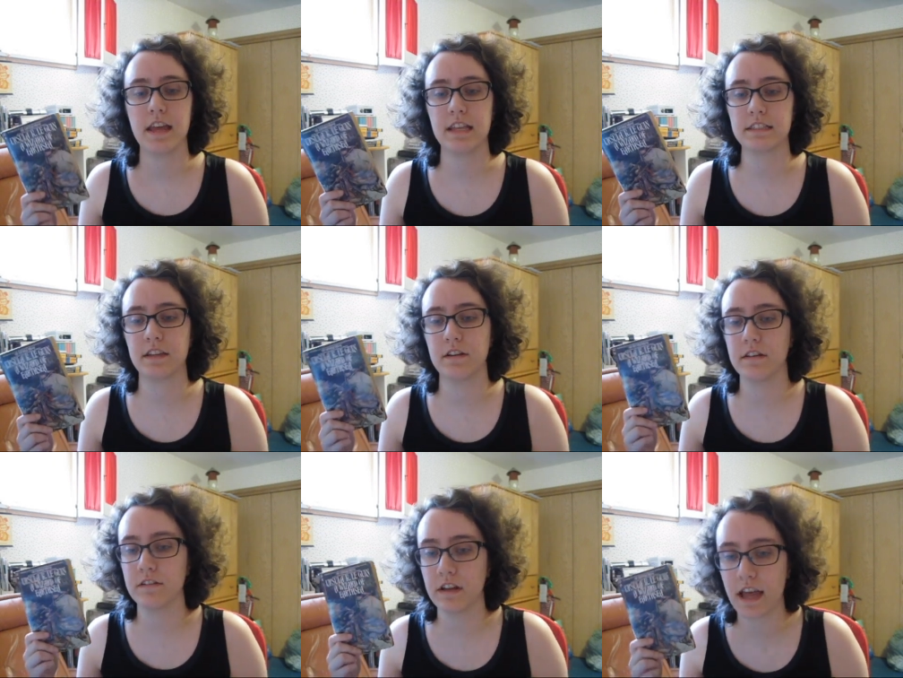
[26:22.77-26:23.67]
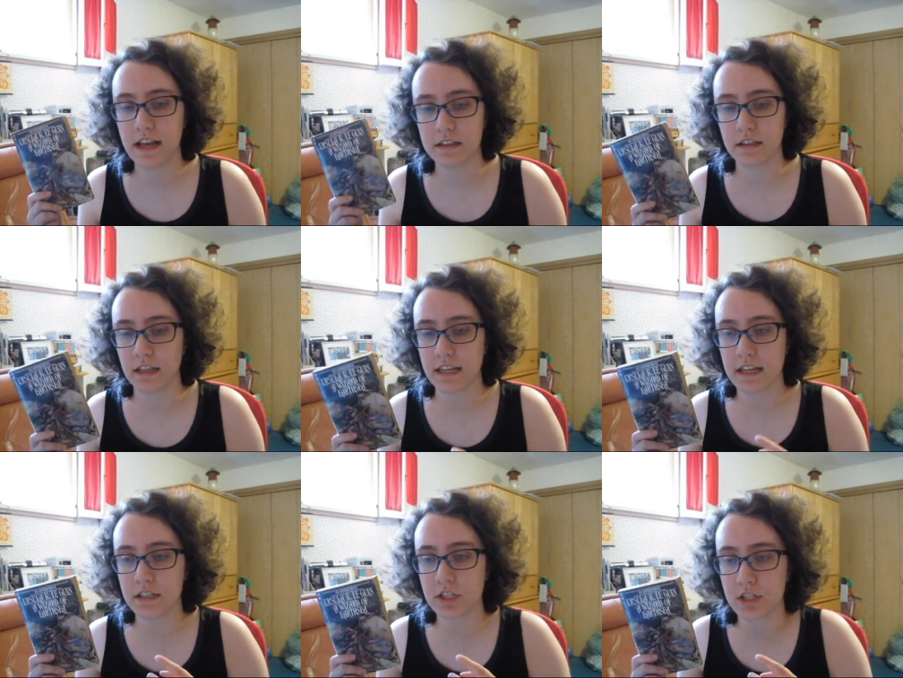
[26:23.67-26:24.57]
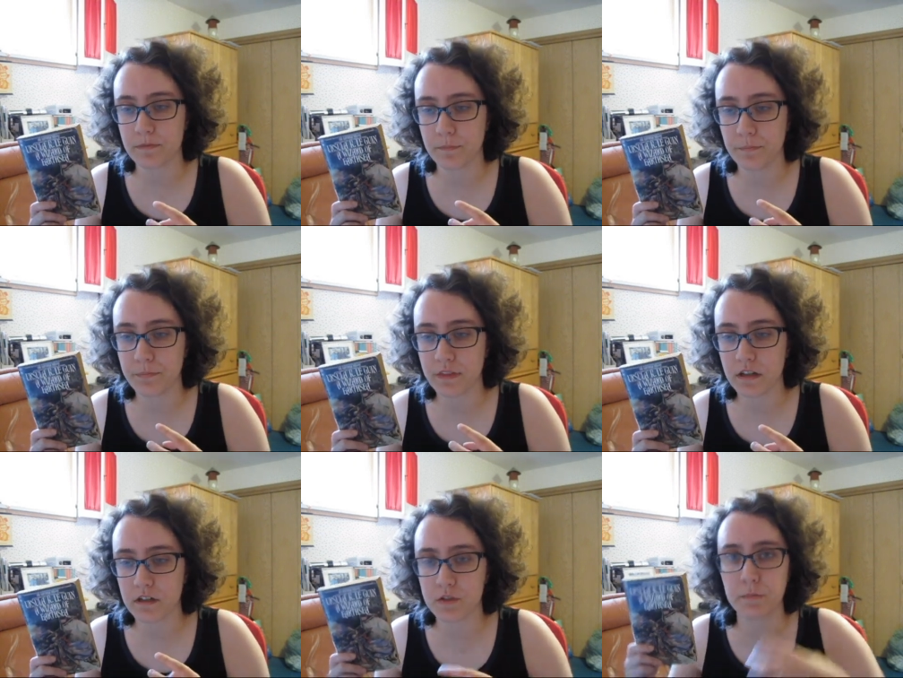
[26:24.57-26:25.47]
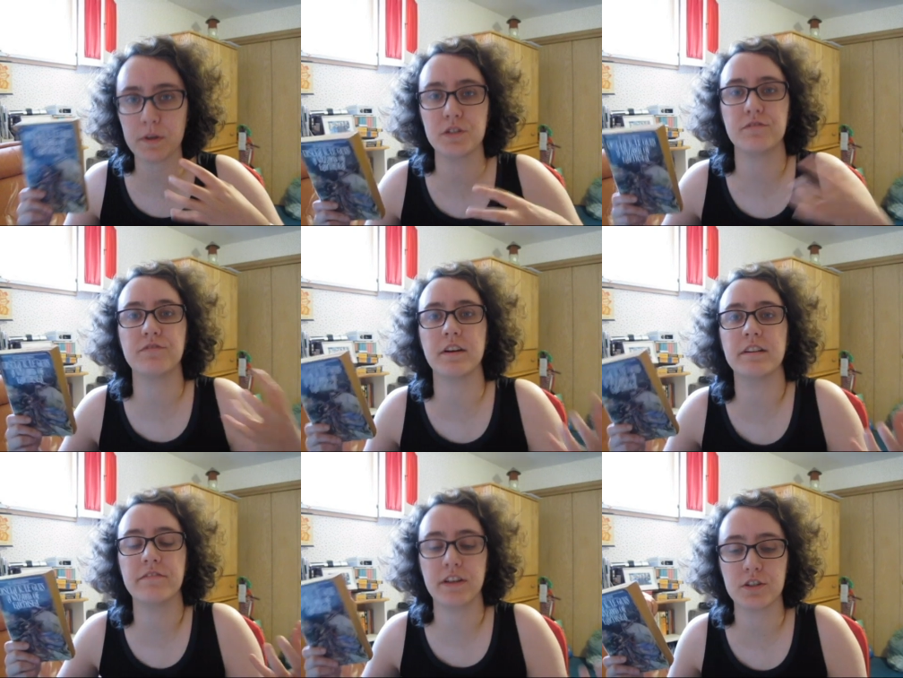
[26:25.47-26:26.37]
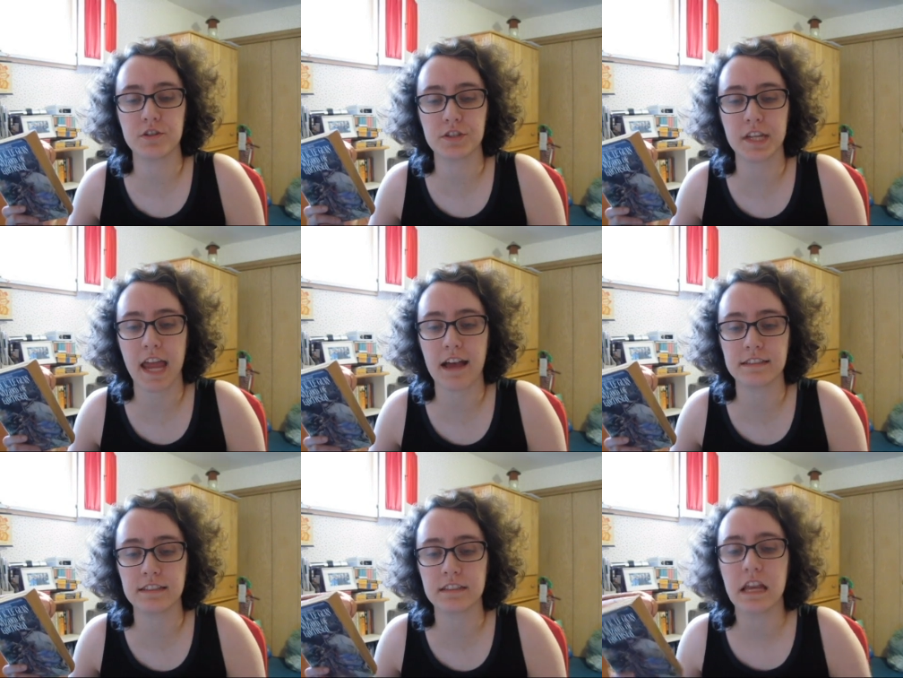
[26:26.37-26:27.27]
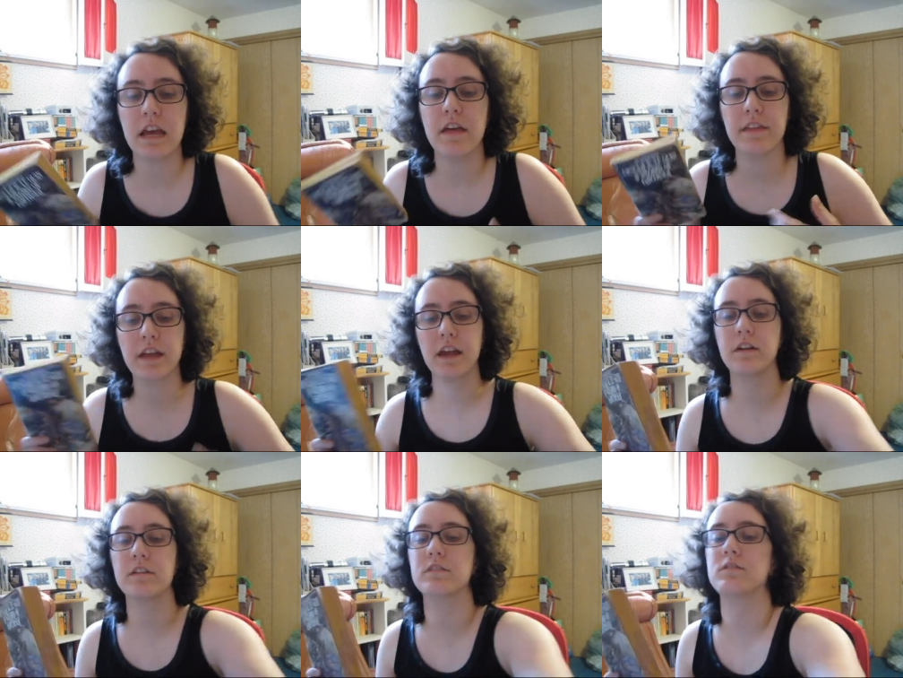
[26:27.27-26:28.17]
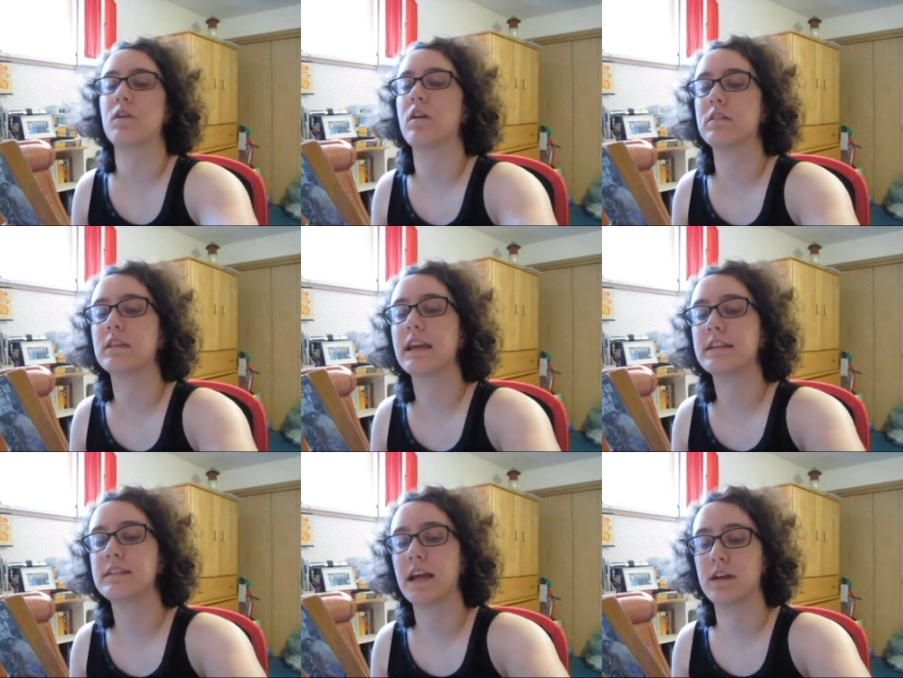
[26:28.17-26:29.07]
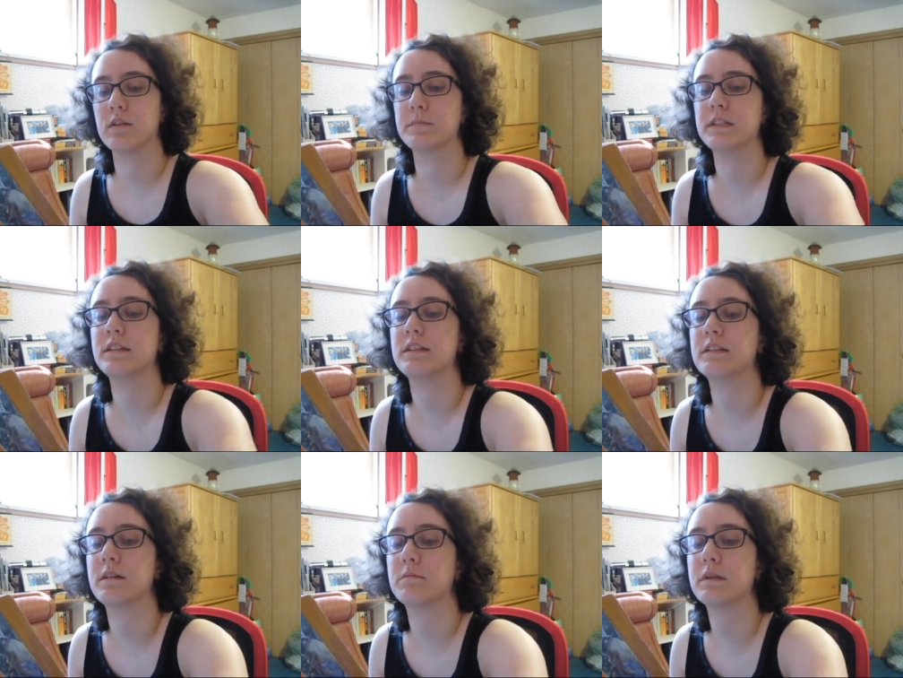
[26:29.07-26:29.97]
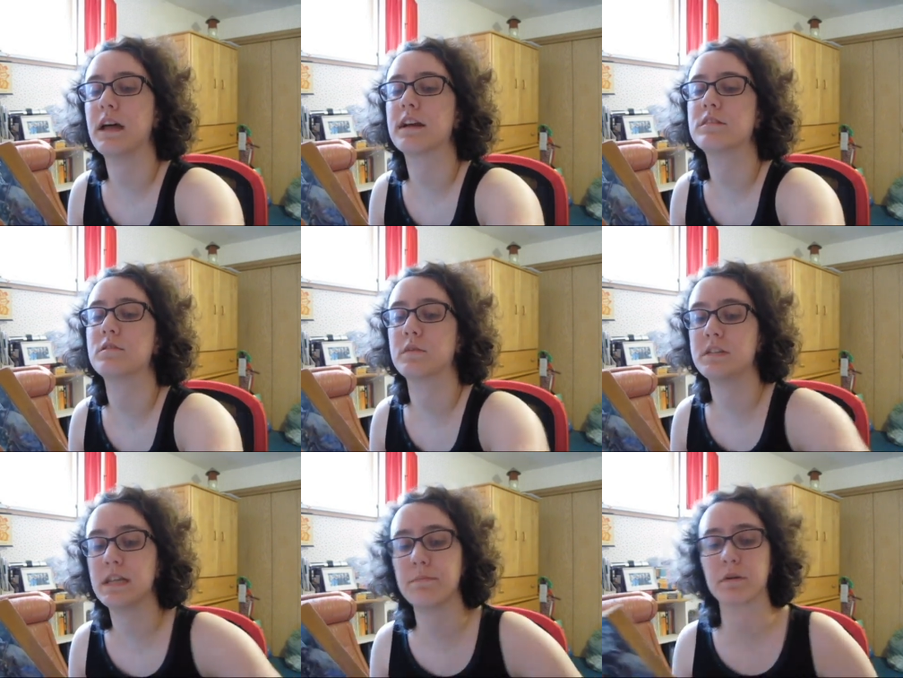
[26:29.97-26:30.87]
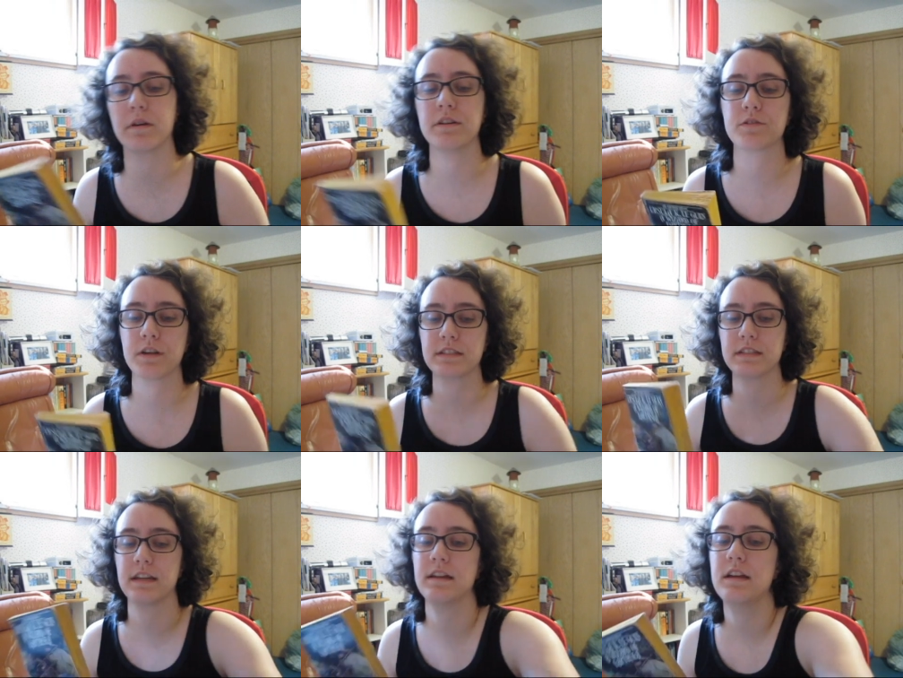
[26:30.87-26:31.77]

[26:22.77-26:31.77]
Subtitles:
It's had, like, there's a bunch of fun adventures that he has in this. The characters aren't, like, terribly complex or deep or interesting,